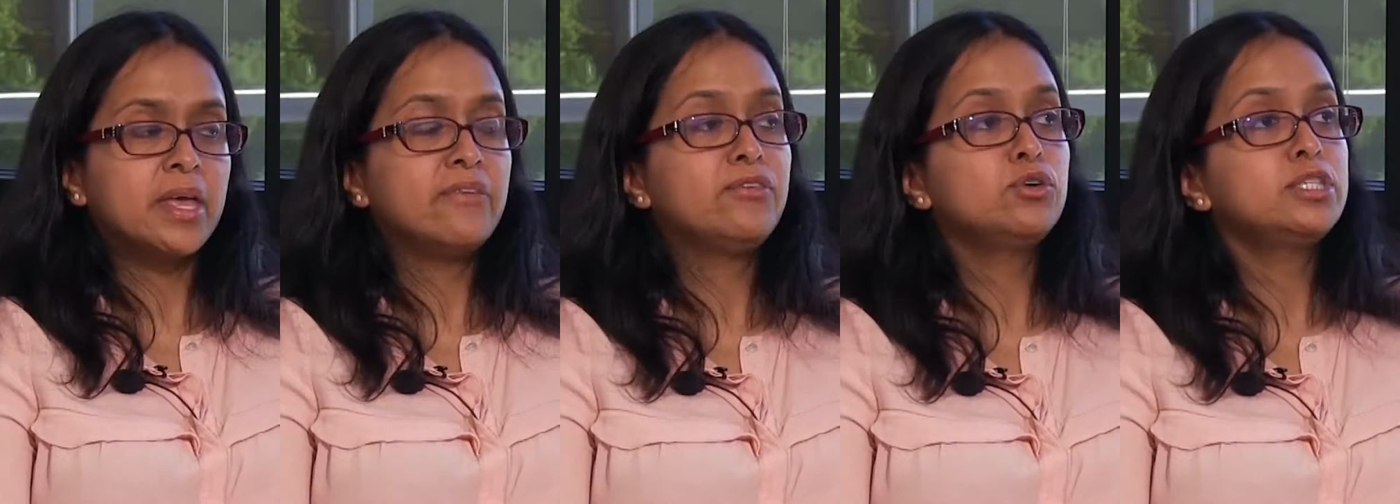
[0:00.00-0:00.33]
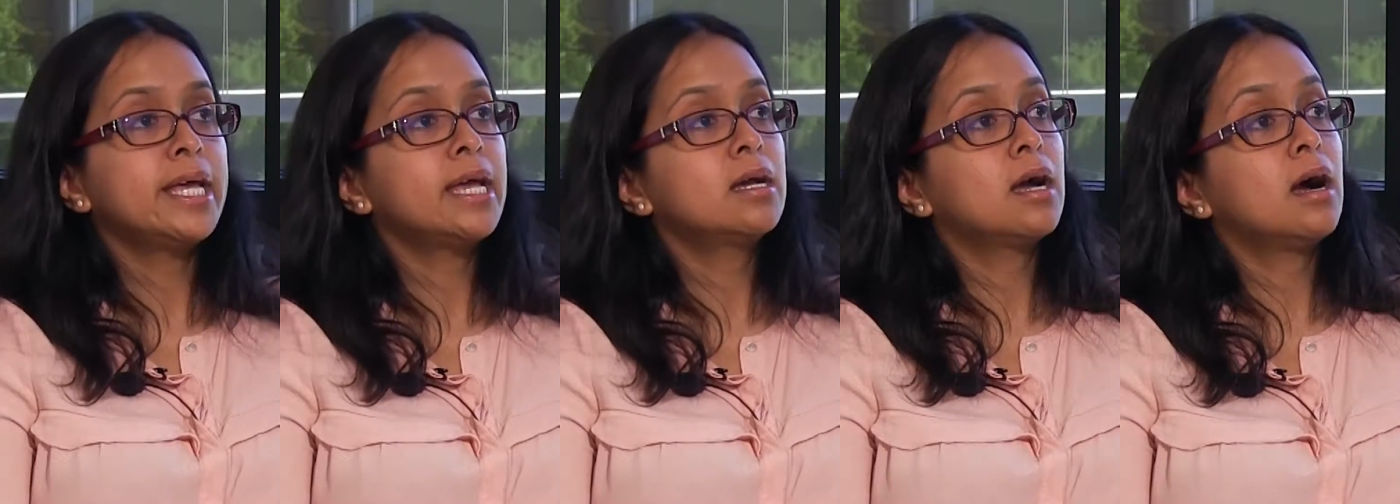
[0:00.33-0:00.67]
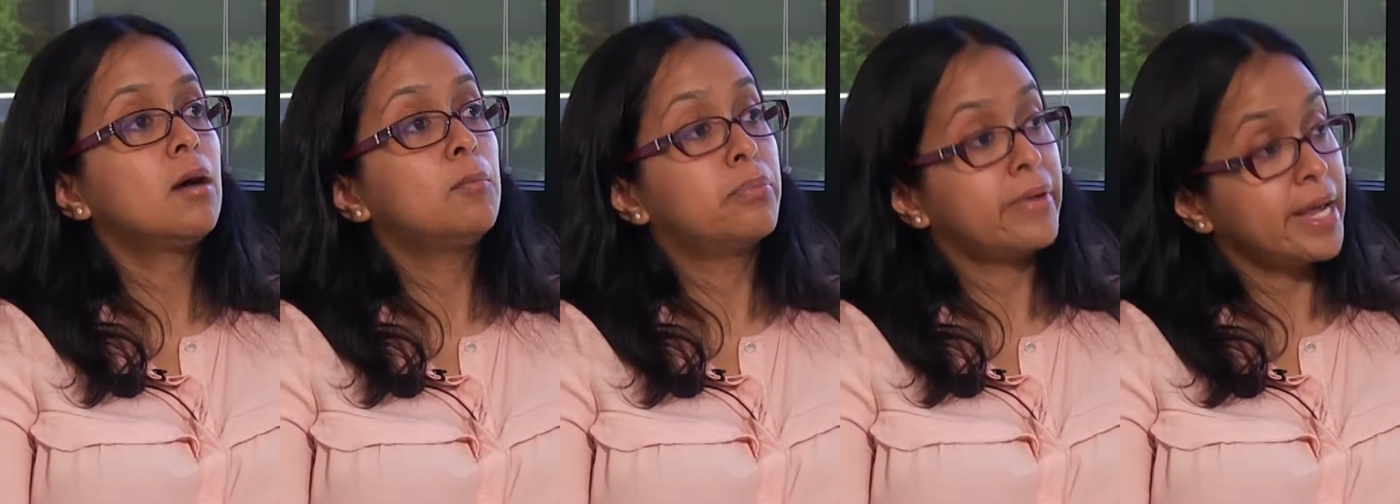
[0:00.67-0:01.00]
If you take
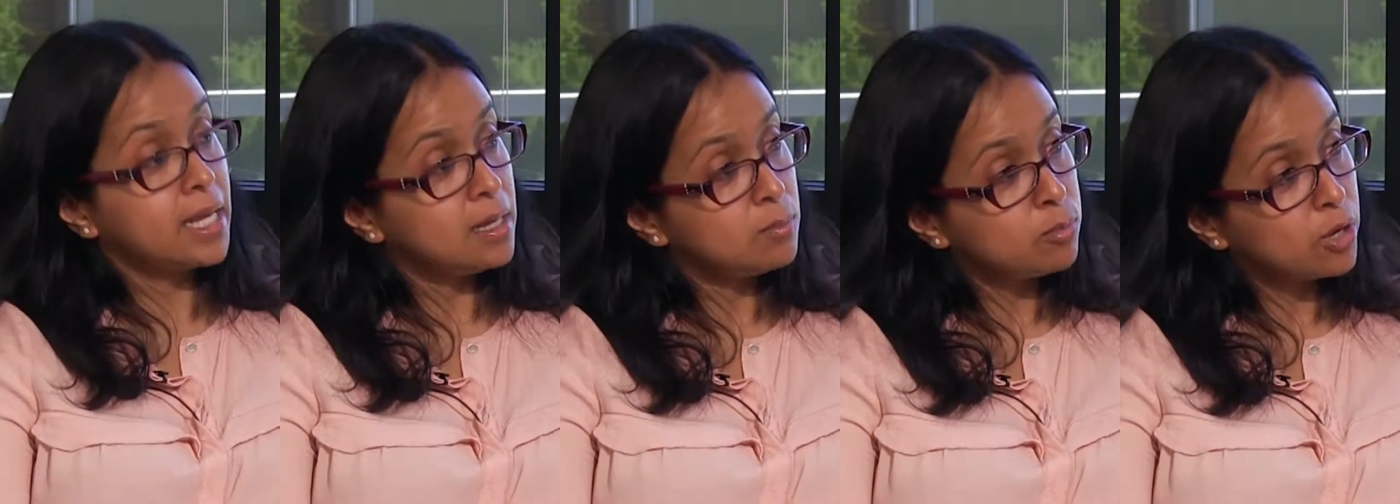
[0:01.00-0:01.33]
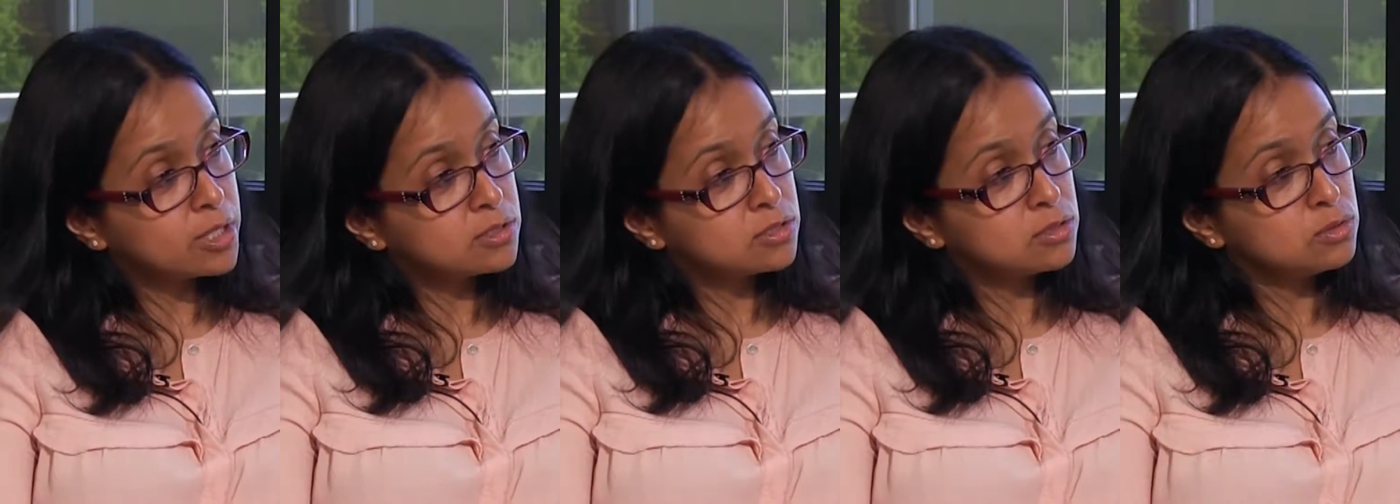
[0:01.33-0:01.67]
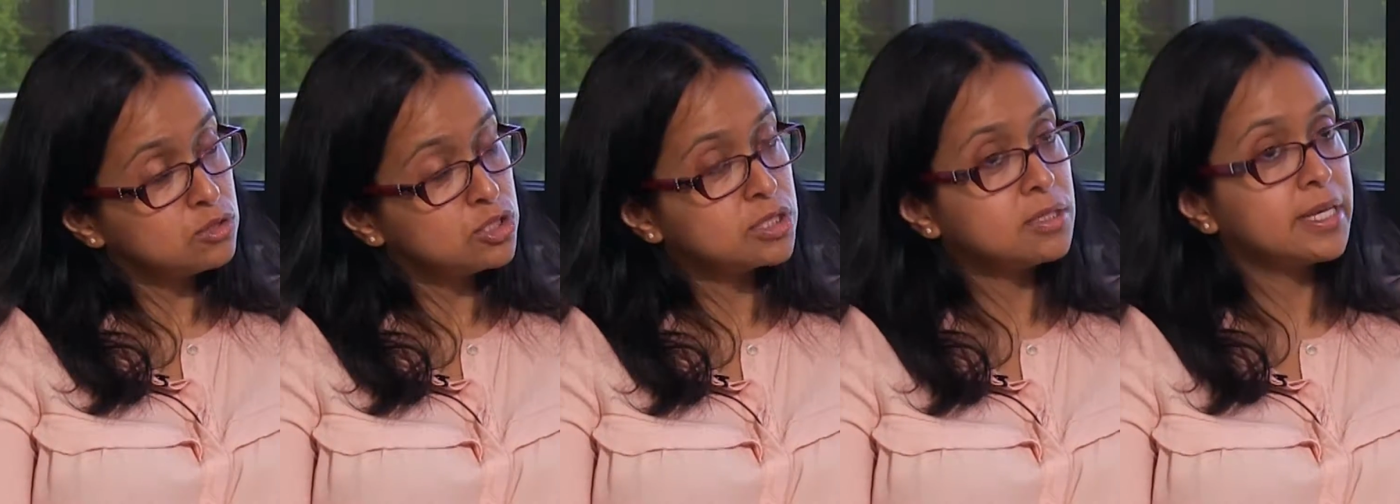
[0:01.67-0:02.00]
our breaking point
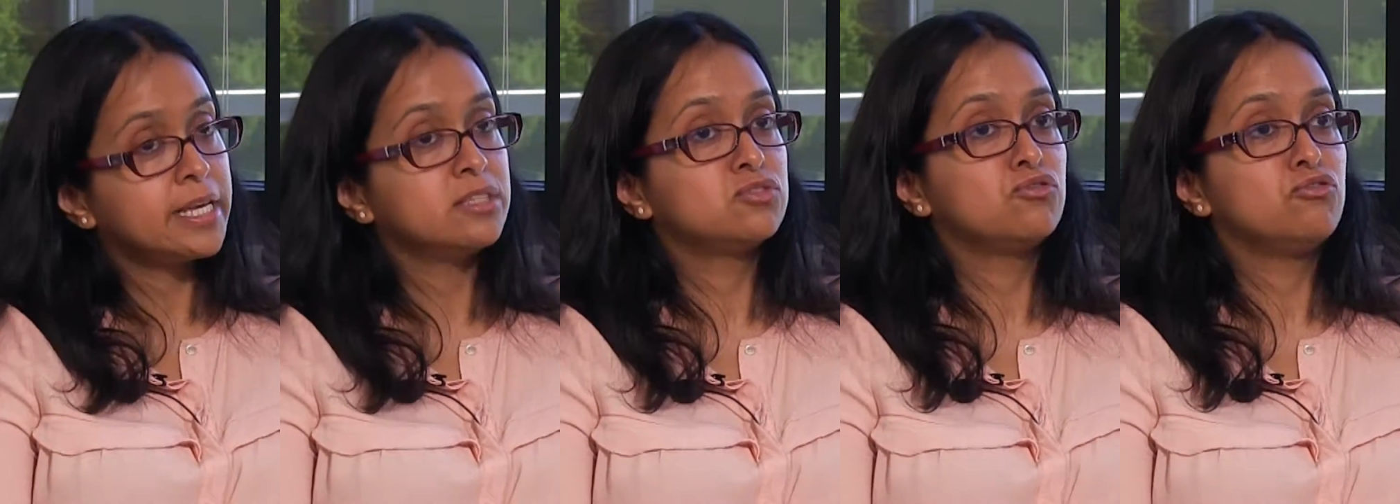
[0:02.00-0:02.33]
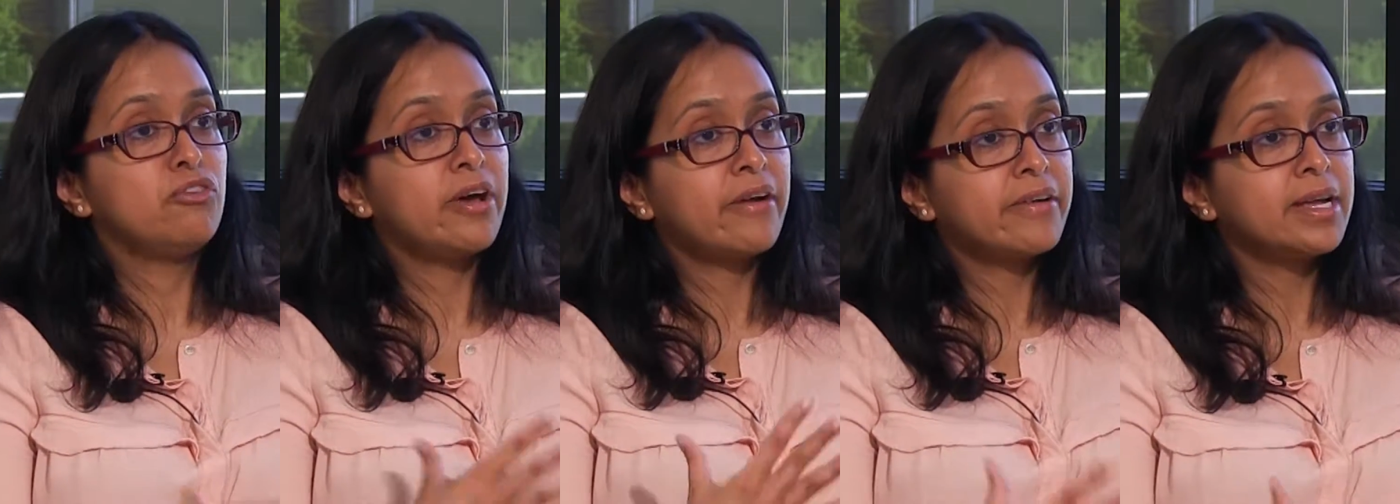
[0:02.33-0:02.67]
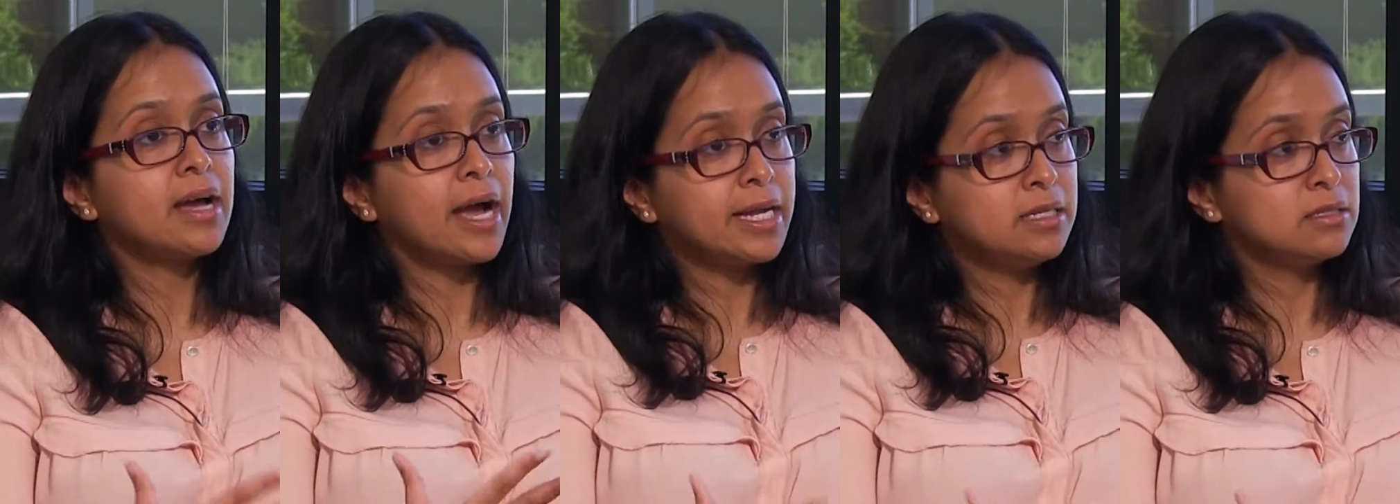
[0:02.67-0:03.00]
solution, it's
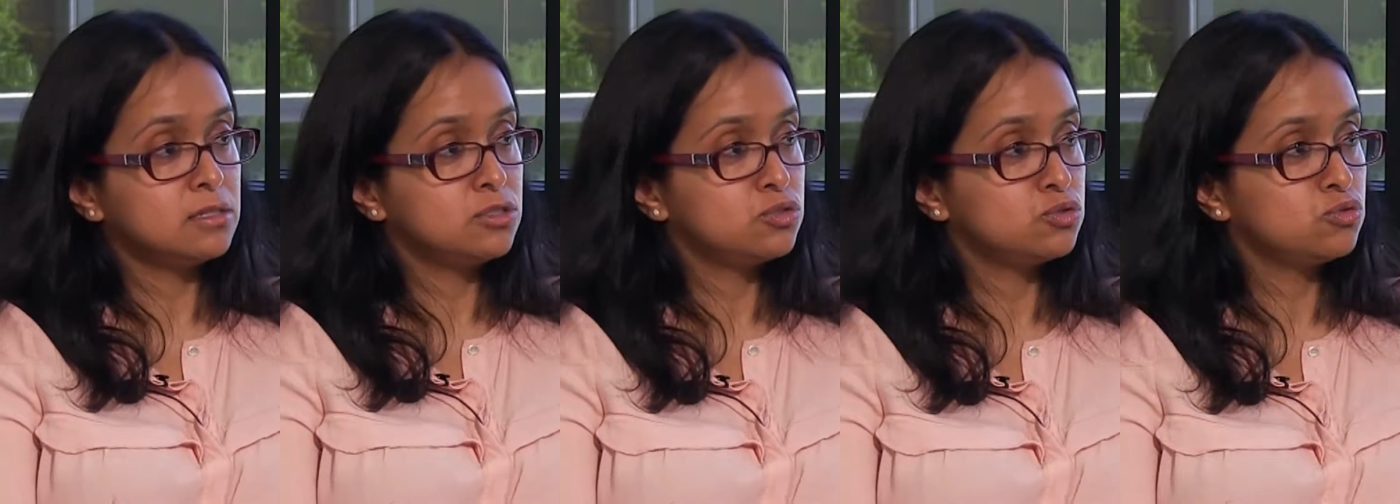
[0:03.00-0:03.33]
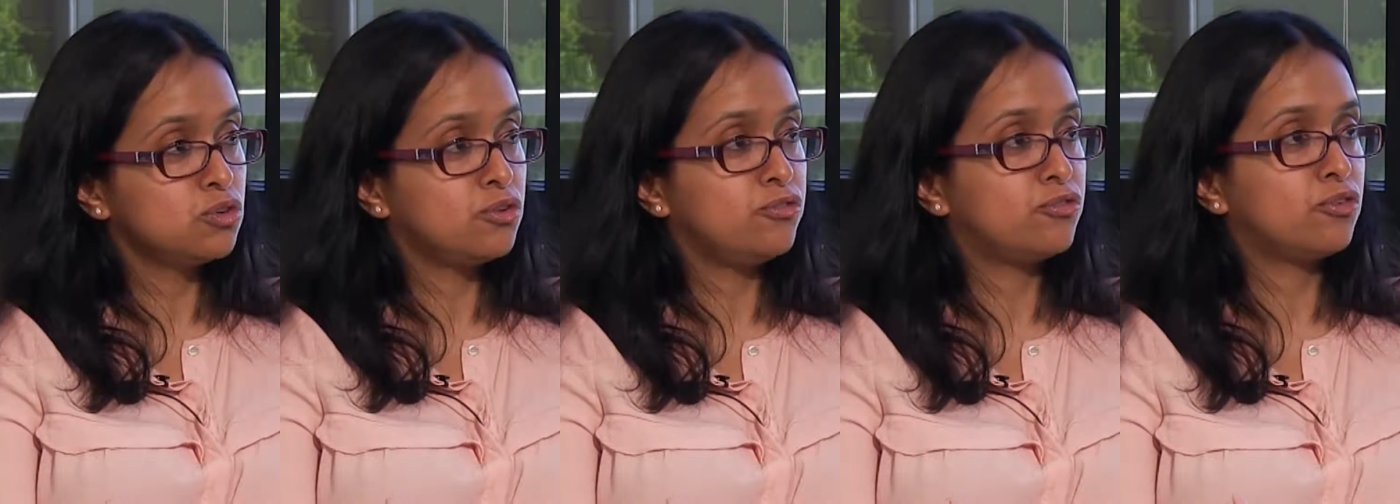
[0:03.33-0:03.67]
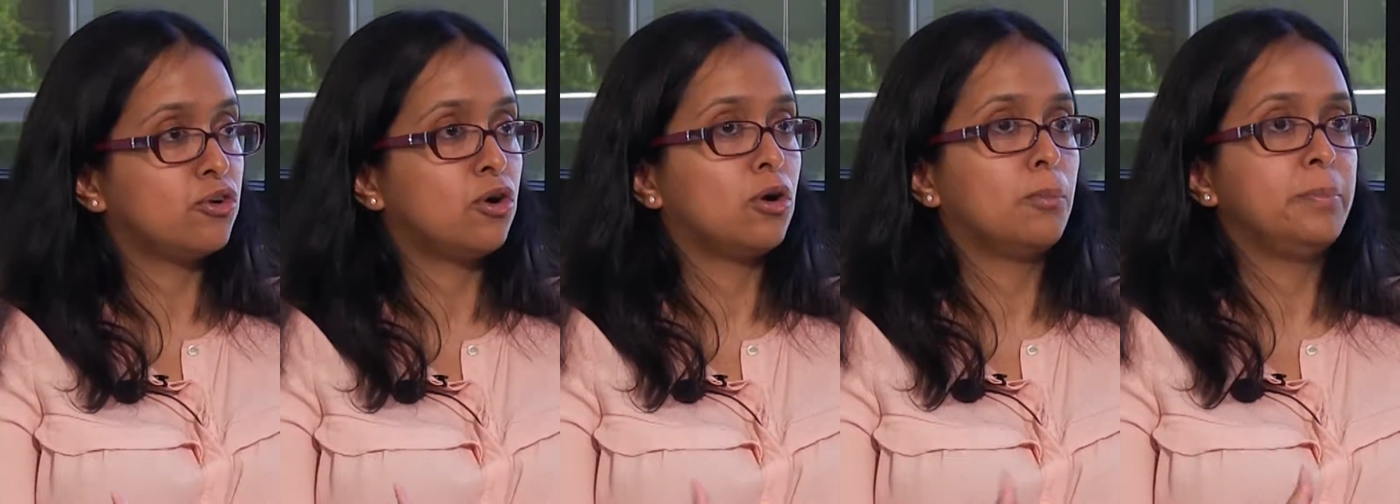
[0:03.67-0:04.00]
very ideally suited
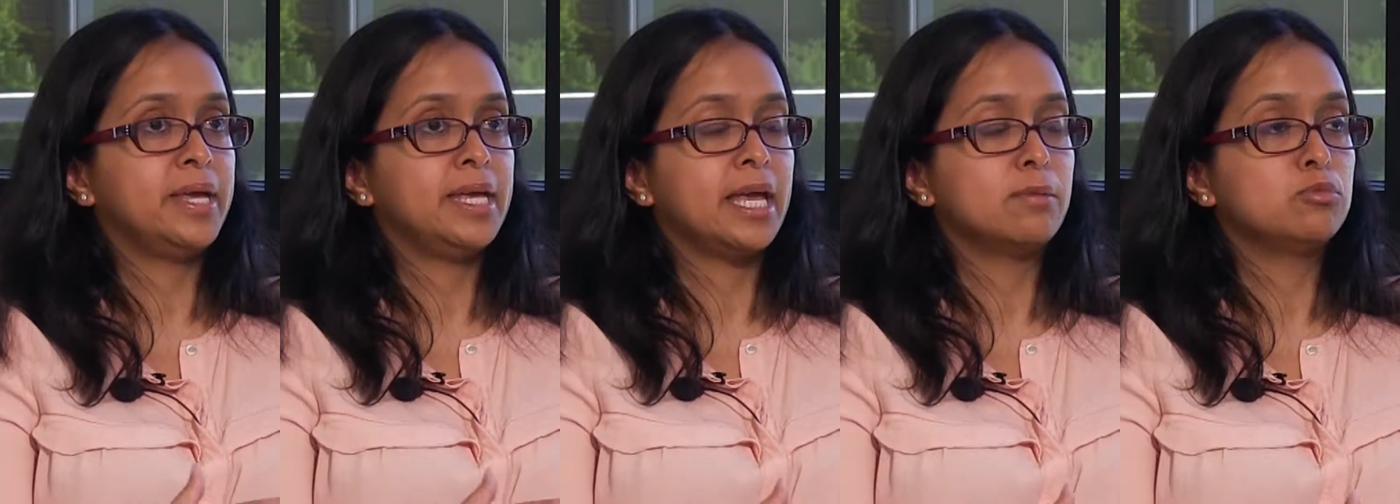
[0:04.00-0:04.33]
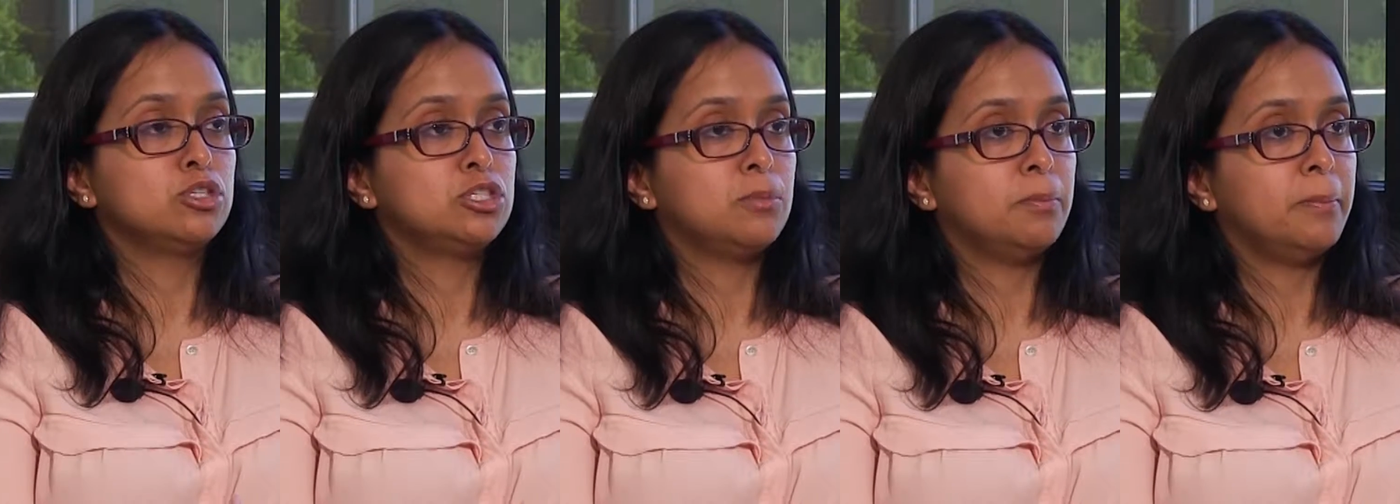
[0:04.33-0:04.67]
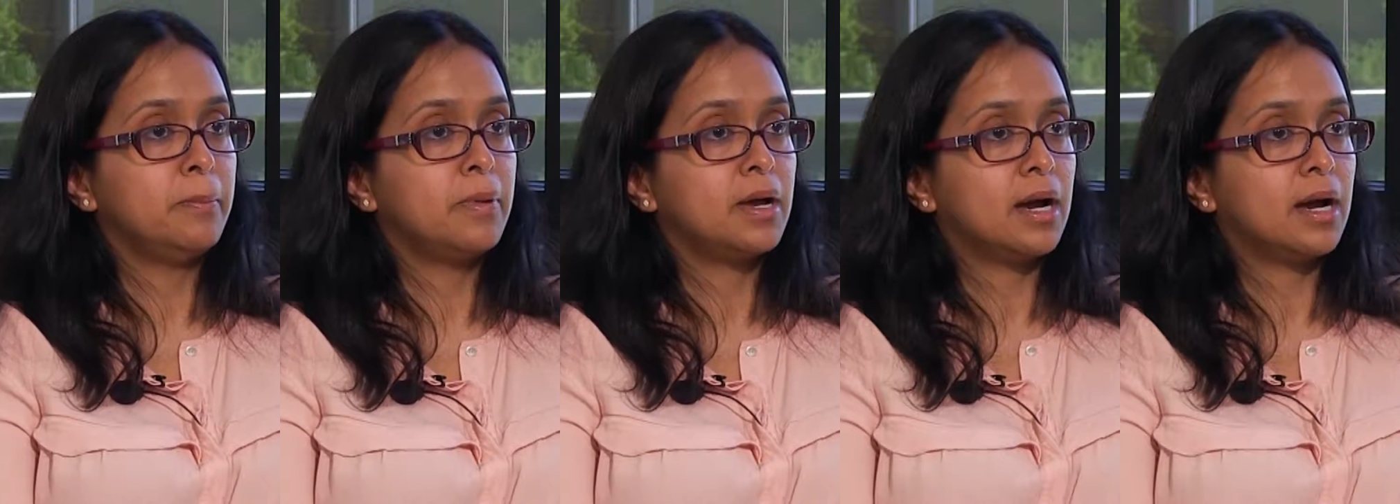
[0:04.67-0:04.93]
for being able to